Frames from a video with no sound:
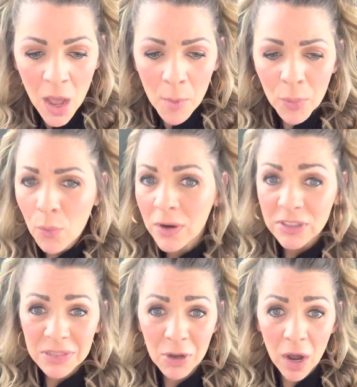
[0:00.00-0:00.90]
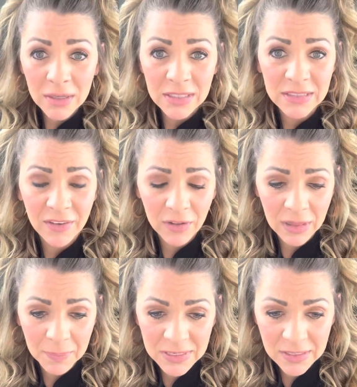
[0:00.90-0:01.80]
But what are some causes of a
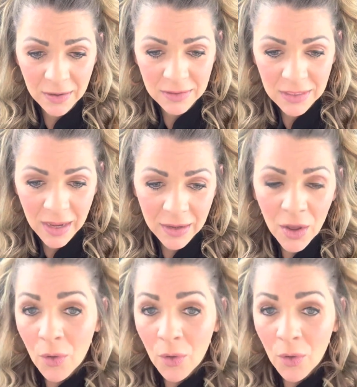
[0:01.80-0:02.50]
lip and tongue tie?